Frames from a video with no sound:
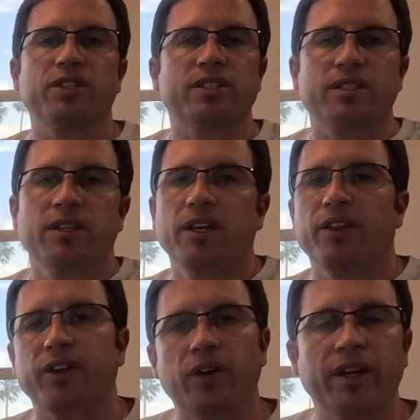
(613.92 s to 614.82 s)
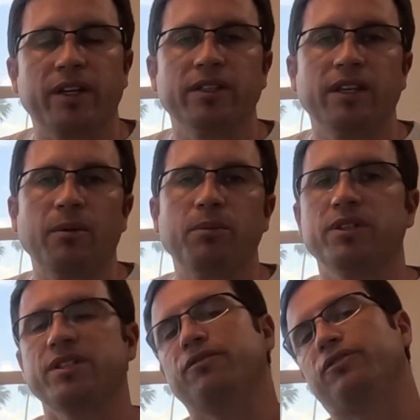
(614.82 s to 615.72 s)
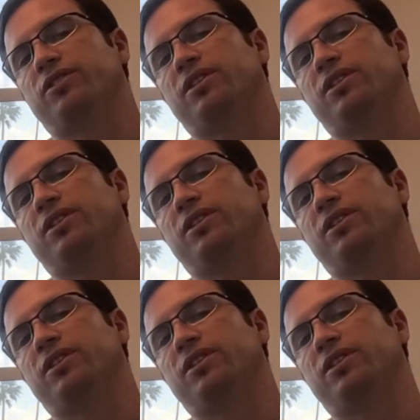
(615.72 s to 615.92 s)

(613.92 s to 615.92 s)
it's just theoretical numbers.